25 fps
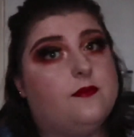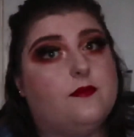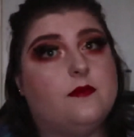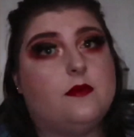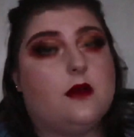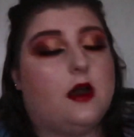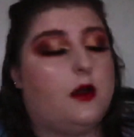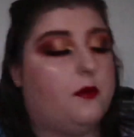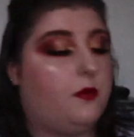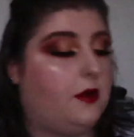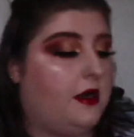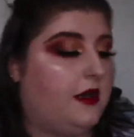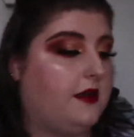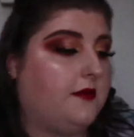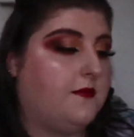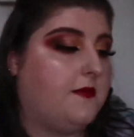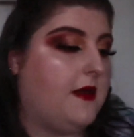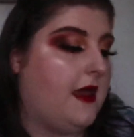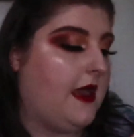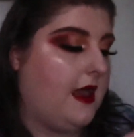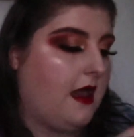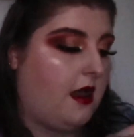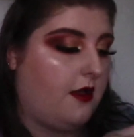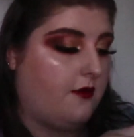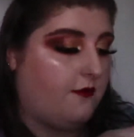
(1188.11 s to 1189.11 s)
I will
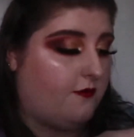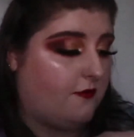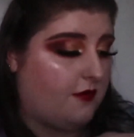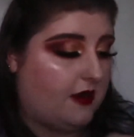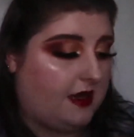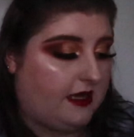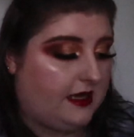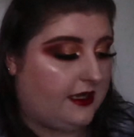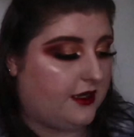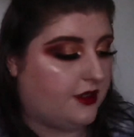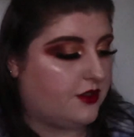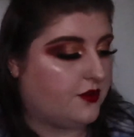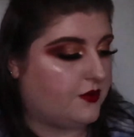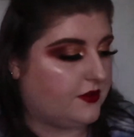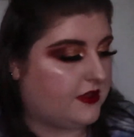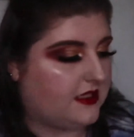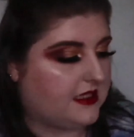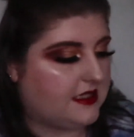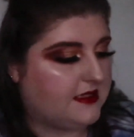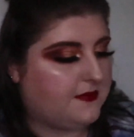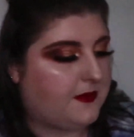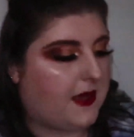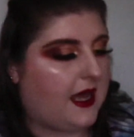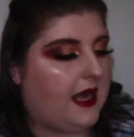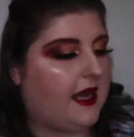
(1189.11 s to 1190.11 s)
admit I really enjoyed
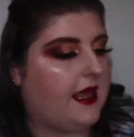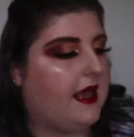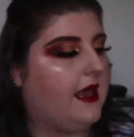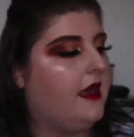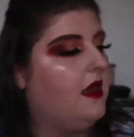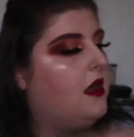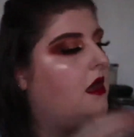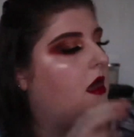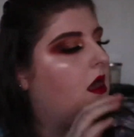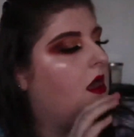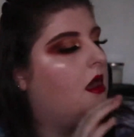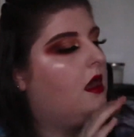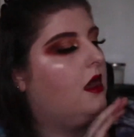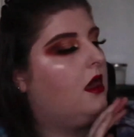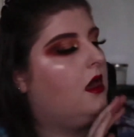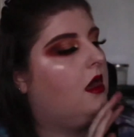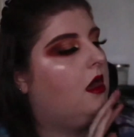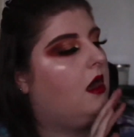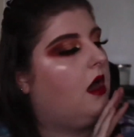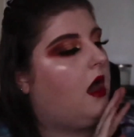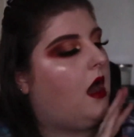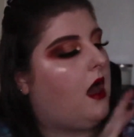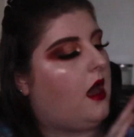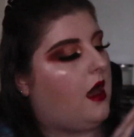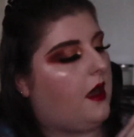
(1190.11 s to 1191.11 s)
this palette.
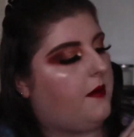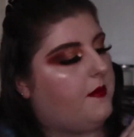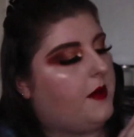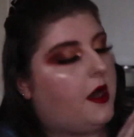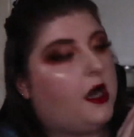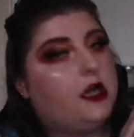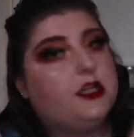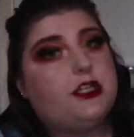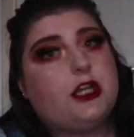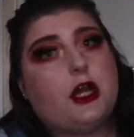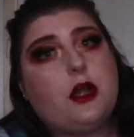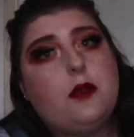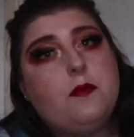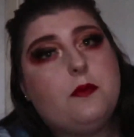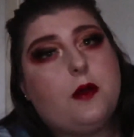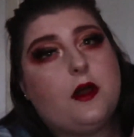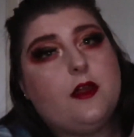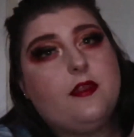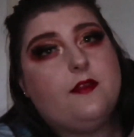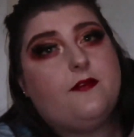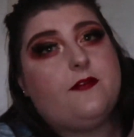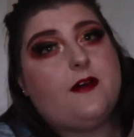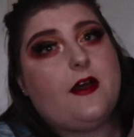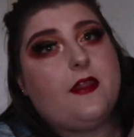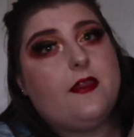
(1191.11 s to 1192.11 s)
I don't mind
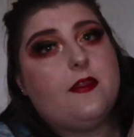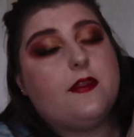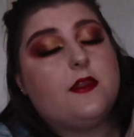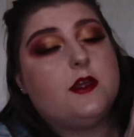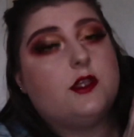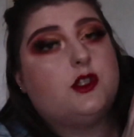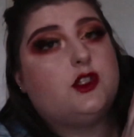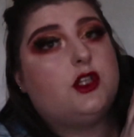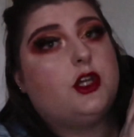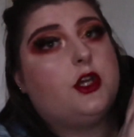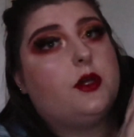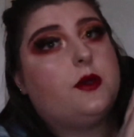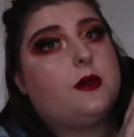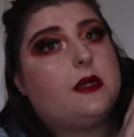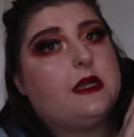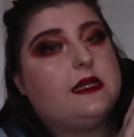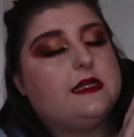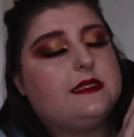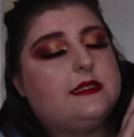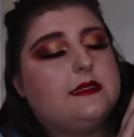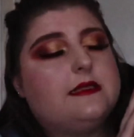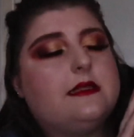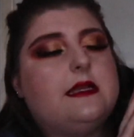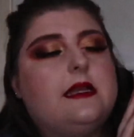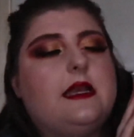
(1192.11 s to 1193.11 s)
the fact that there's two
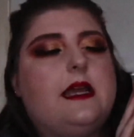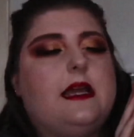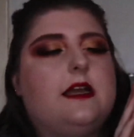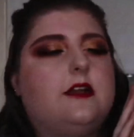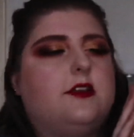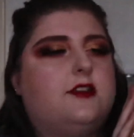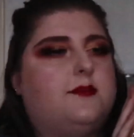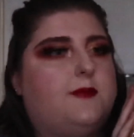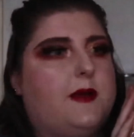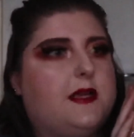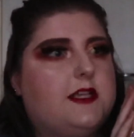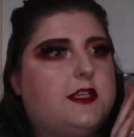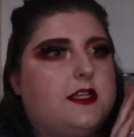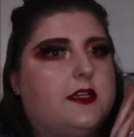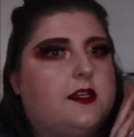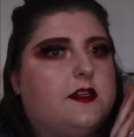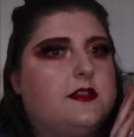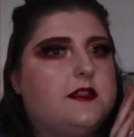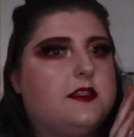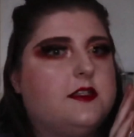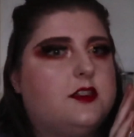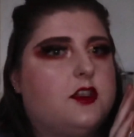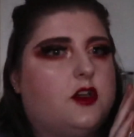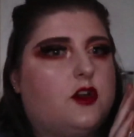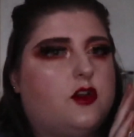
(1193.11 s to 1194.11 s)
glitters in here, especially because
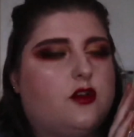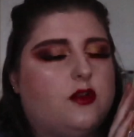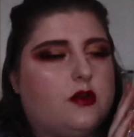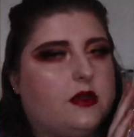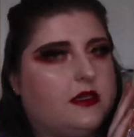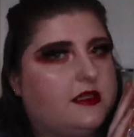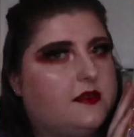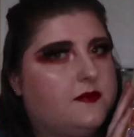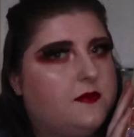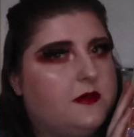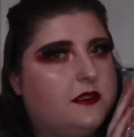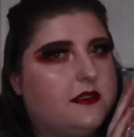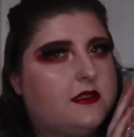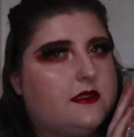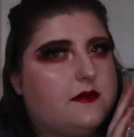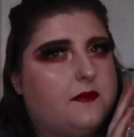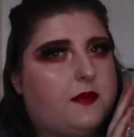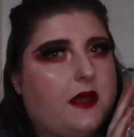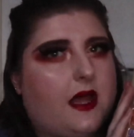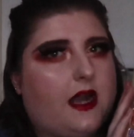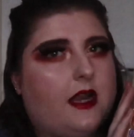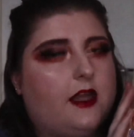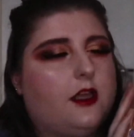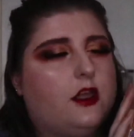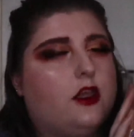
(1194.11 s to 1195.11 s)
it's a Christmas
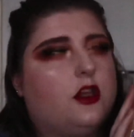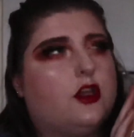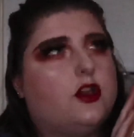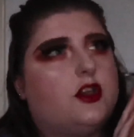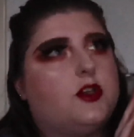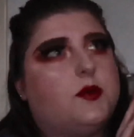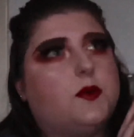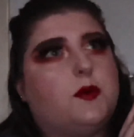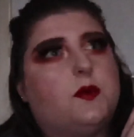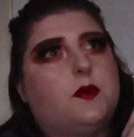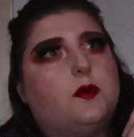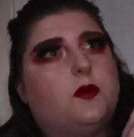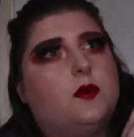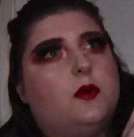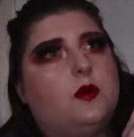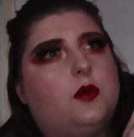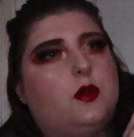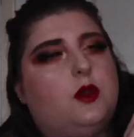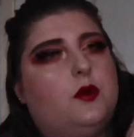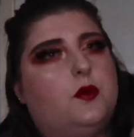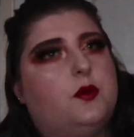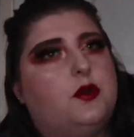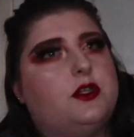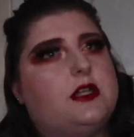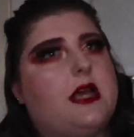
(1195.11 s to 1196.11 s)
palette. You
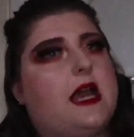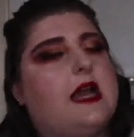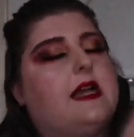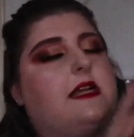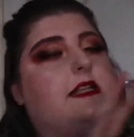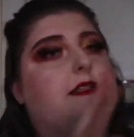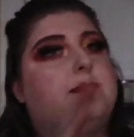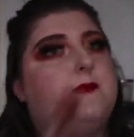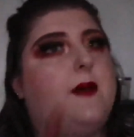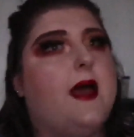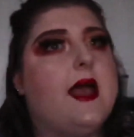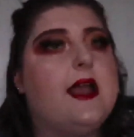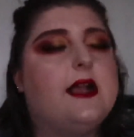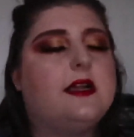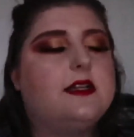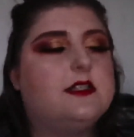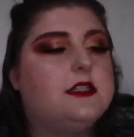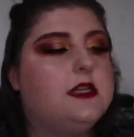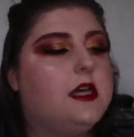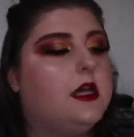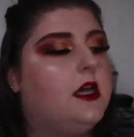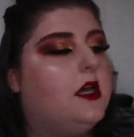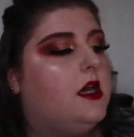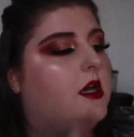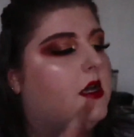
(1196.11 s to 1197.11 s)
would expect
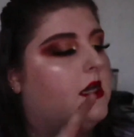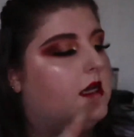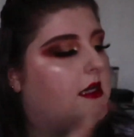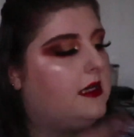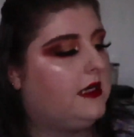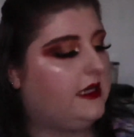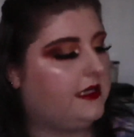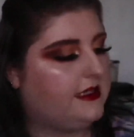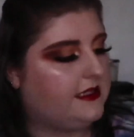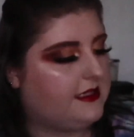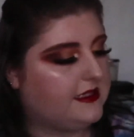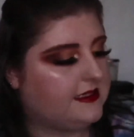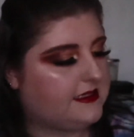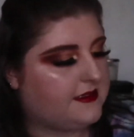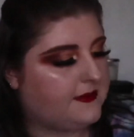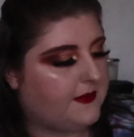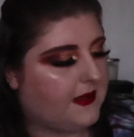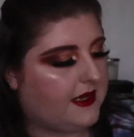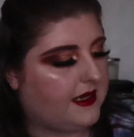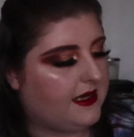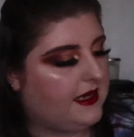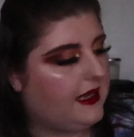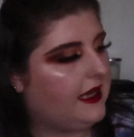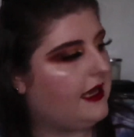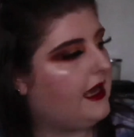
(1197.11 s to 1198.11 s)
glitters to be
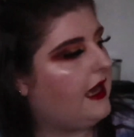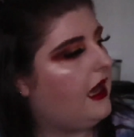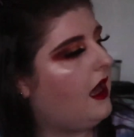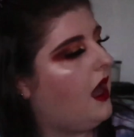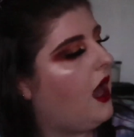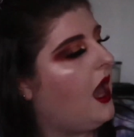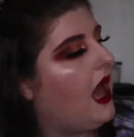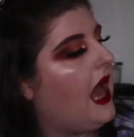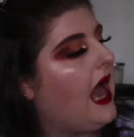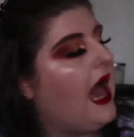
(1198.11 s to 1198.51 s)
in here.